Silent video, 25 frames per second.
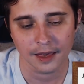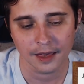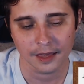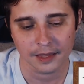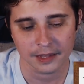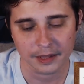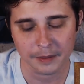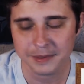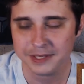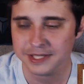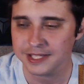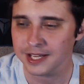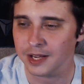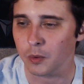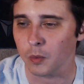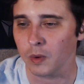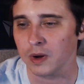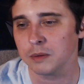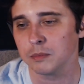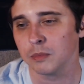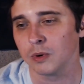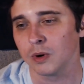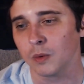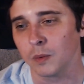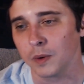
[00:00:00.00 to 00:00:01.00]
Let me take one
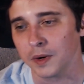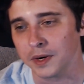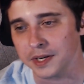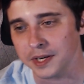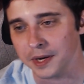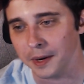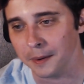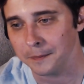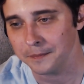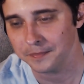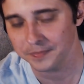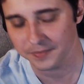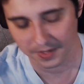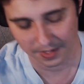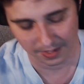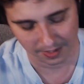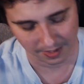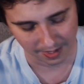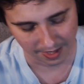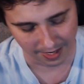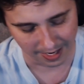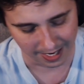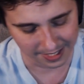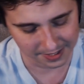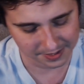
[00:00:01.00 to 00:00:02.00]
more word here.
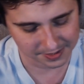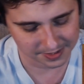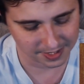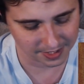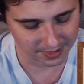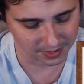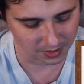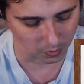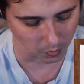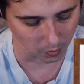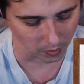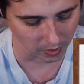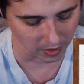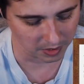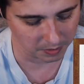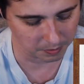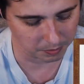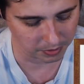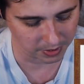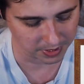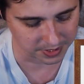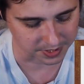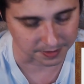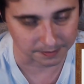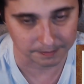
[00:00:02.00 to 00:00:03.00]
I said the word
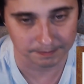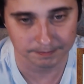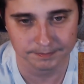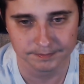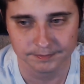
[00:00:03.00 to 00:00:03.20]
prison.